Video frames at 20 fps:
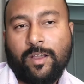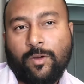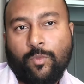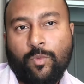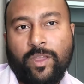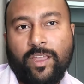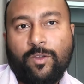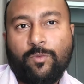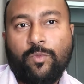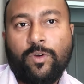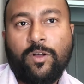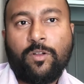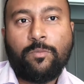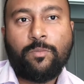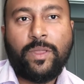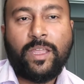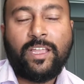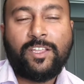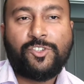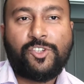we will
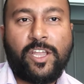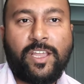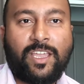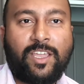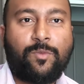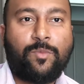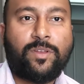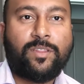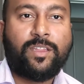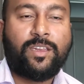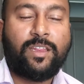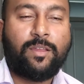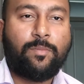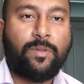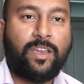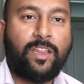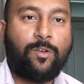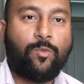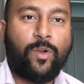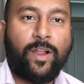be checking with the
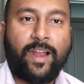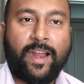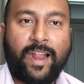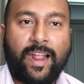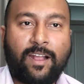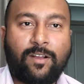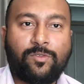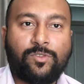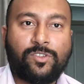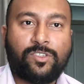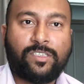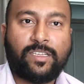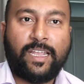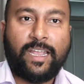DVD warehouse,